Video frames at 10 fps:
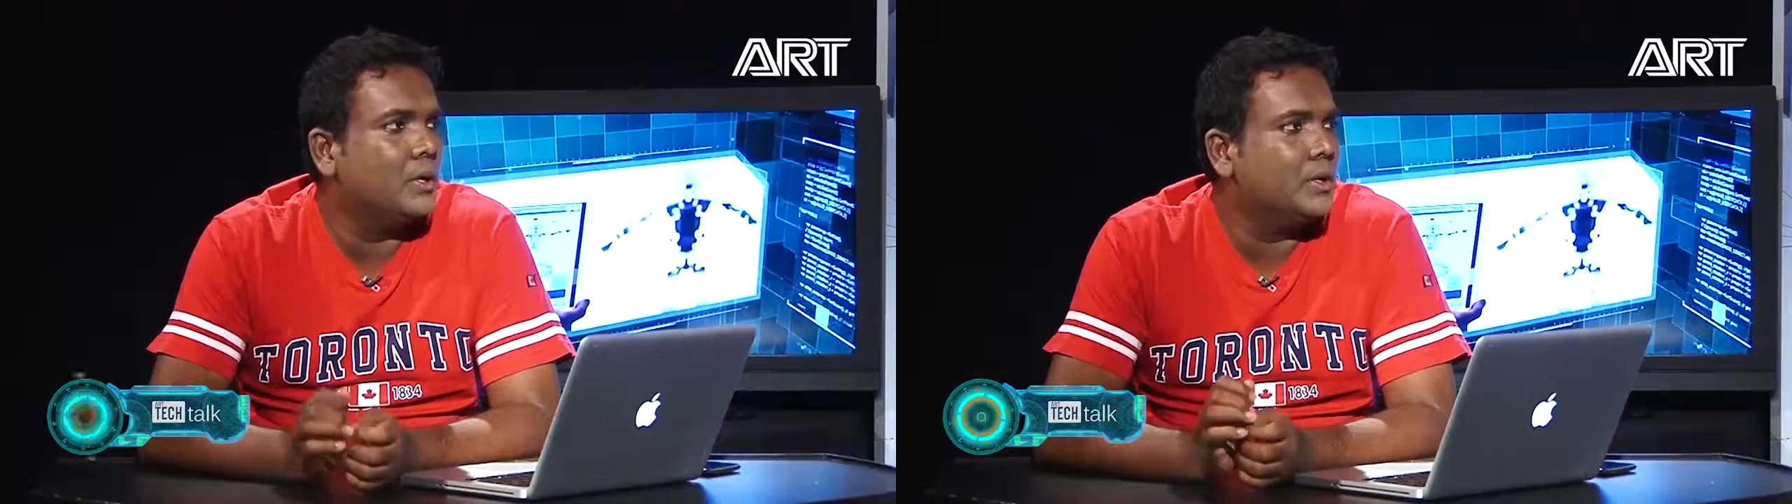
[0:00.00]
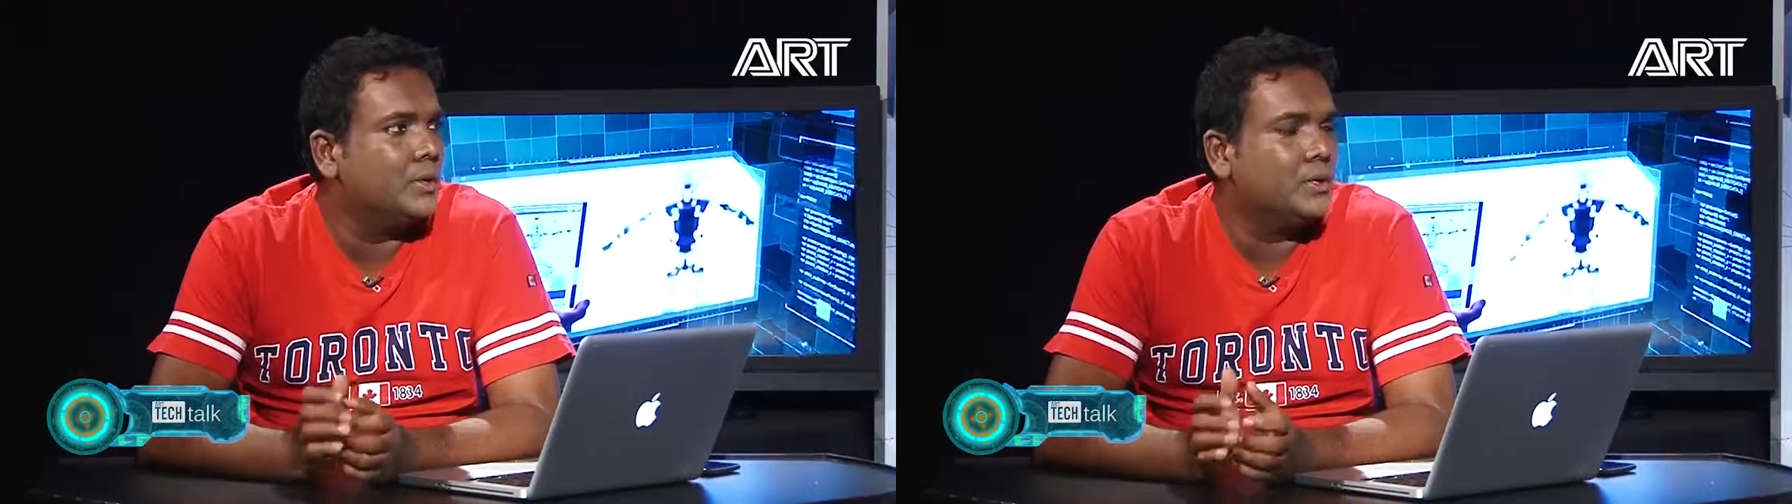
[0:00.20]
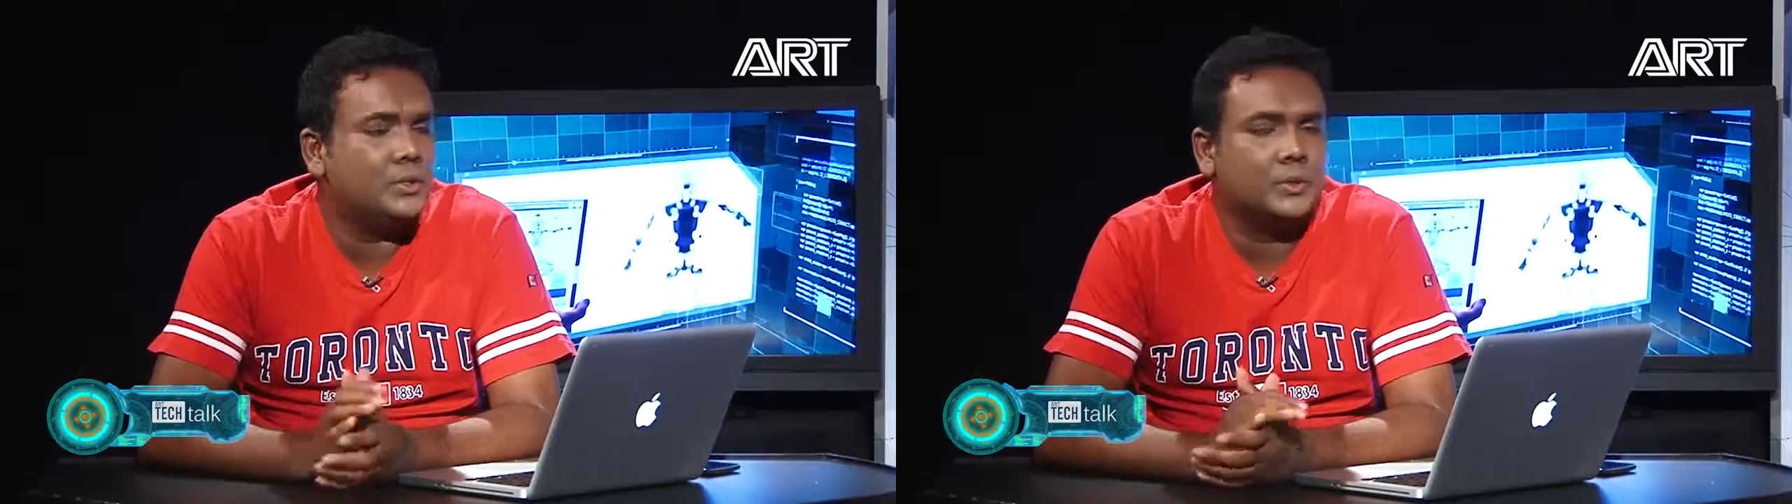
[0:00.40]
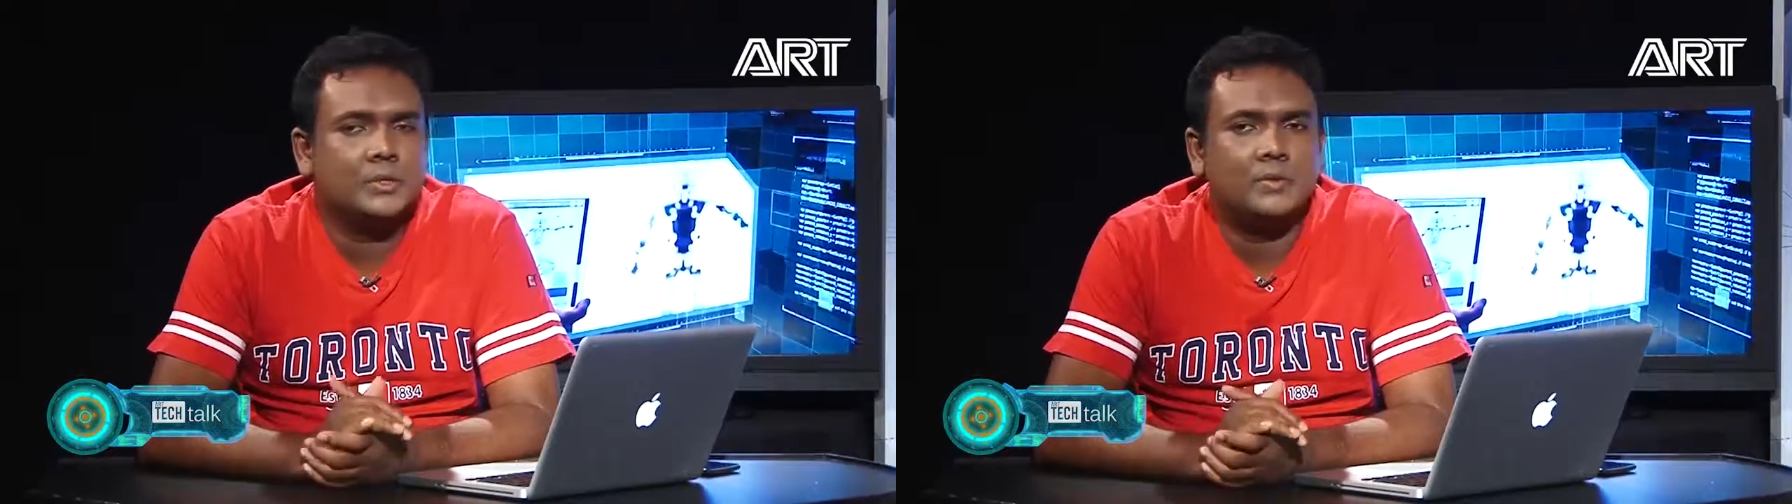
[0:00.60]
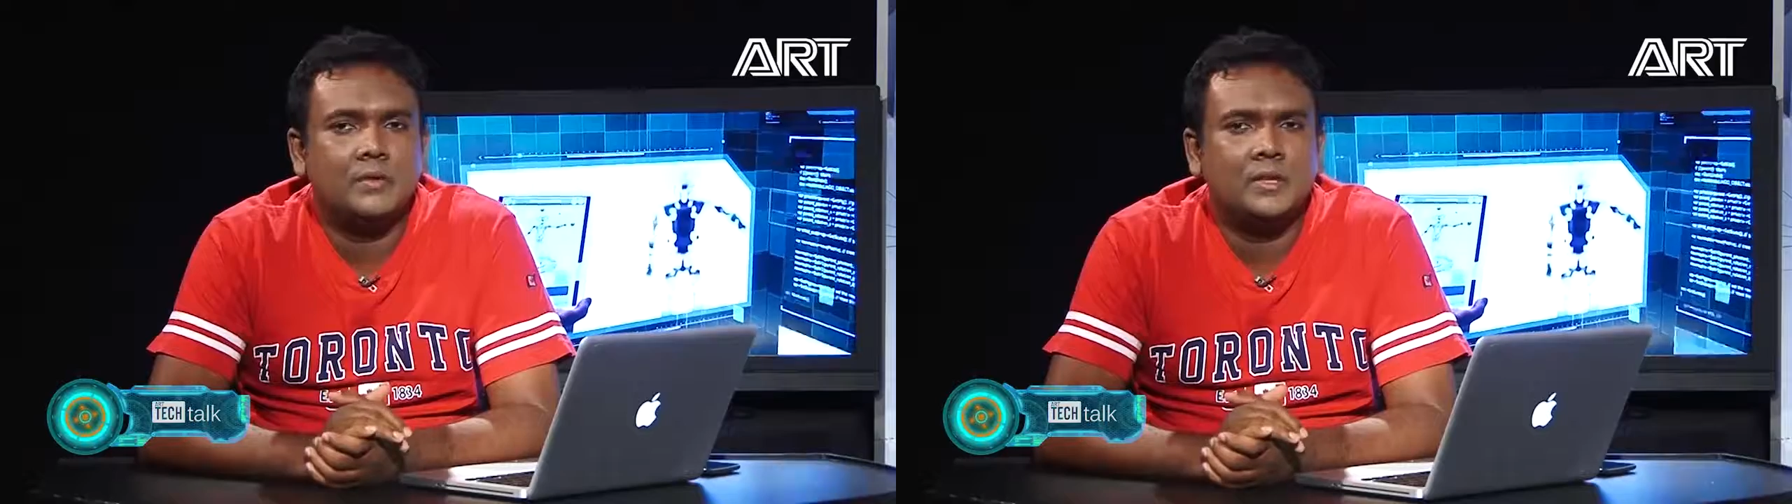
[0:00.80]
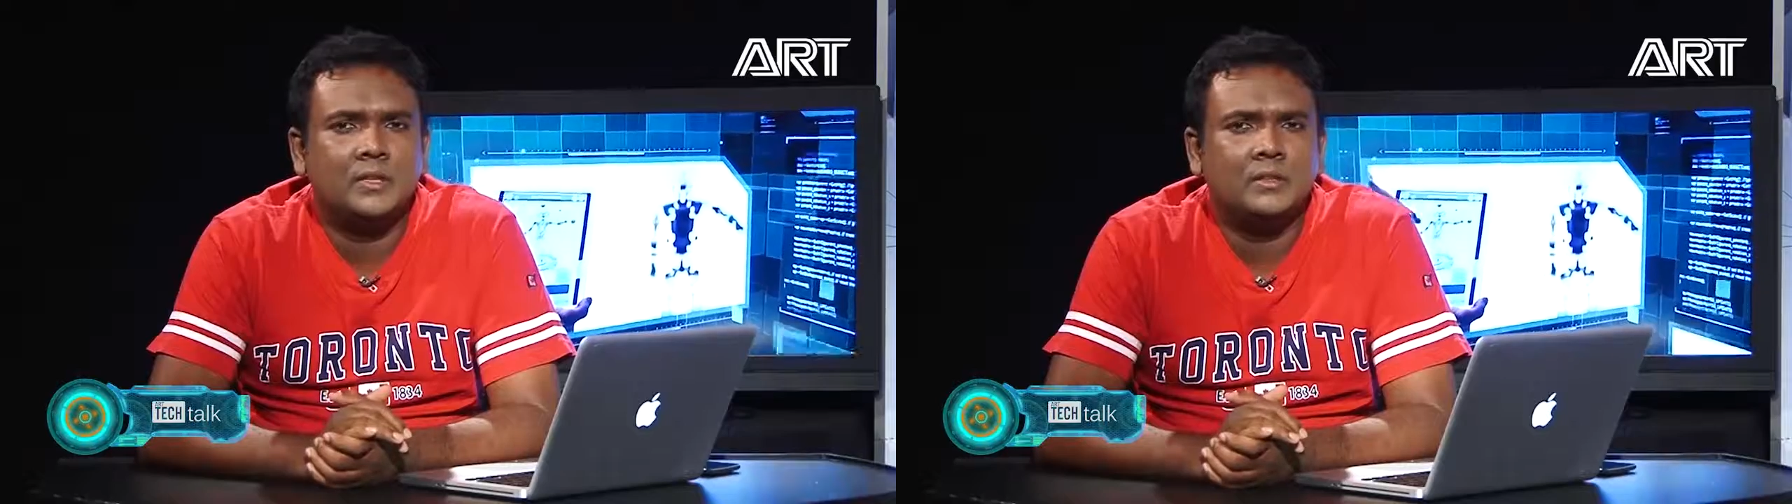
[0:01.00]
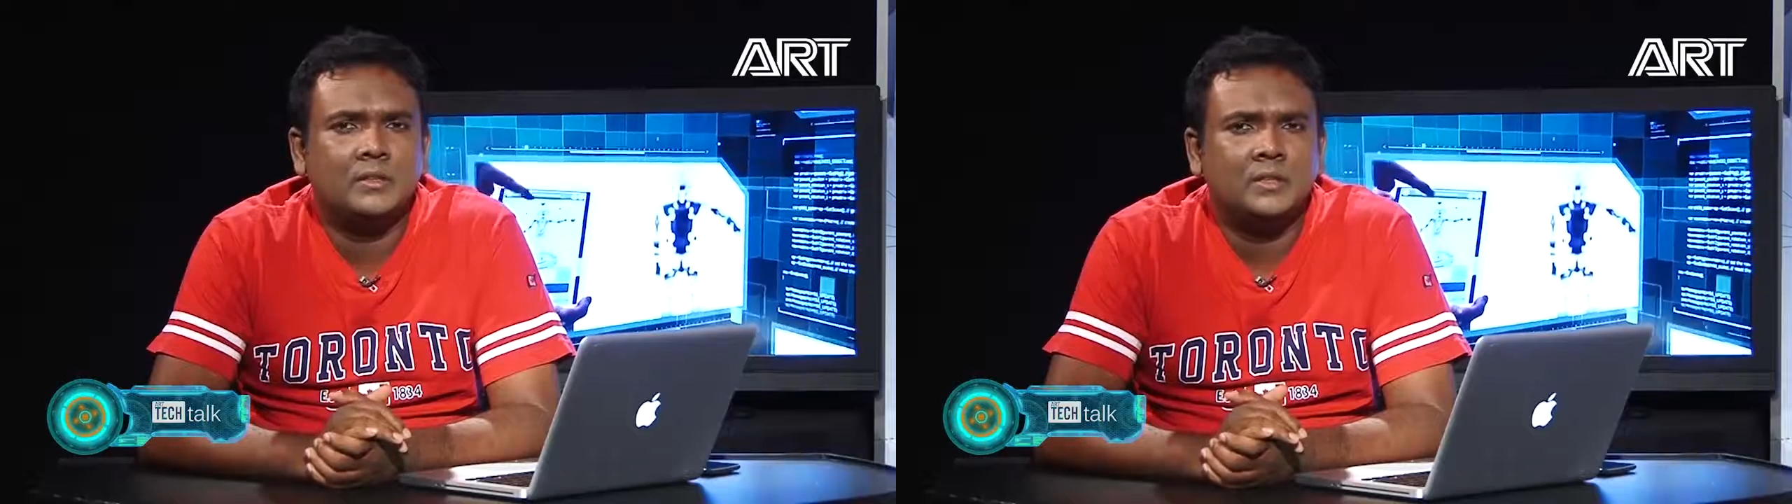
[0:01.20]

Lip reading: it shows everything,